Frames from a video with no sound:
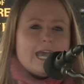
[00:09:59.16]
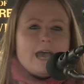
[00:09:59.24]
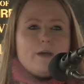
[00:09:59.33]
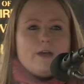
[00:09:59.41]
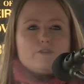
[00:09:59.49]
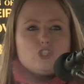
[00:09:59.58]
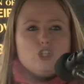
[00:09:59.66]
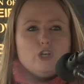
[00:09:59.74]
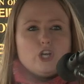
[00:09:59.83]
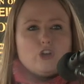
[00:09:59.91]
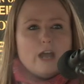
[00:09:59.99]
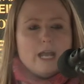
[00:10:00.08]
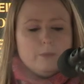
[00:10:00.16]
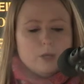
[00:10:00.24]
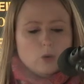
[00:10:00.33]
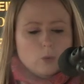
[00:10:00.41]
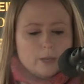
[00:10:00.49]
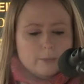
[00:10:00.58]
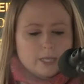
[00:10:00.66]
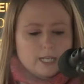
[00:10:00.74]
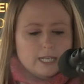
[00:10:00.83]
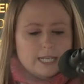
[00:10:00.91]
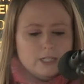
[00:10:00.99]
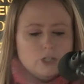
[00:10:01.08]
now have two incredible
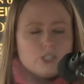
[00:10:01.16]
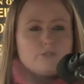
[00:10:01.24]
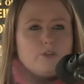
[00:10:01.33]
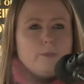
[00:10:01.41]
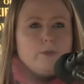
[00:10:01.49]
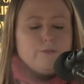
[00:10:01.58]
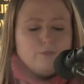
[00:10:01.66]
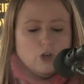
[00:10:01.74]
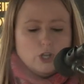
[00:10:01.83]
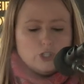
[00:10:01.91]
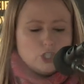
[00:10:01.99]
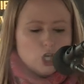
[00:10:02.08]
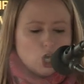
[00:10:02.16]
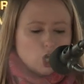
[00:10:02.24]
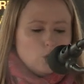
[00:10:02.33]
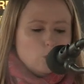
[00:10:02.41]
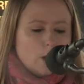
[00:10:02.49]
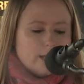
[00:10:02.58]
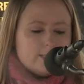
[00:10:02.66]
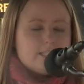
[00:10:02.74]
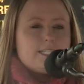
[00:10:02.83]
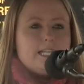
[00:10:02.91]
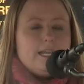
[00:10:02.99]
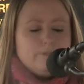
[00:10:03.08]
women leading us from the front who want to
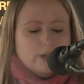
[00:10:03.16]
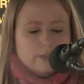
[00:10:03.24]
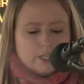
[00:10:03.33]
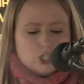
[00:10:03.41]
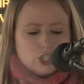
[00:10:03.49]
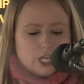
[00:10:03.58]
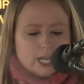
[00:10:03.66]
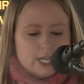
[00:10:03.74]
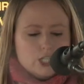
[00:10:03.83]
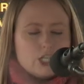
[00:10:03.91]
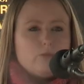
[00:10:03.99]
deliver this change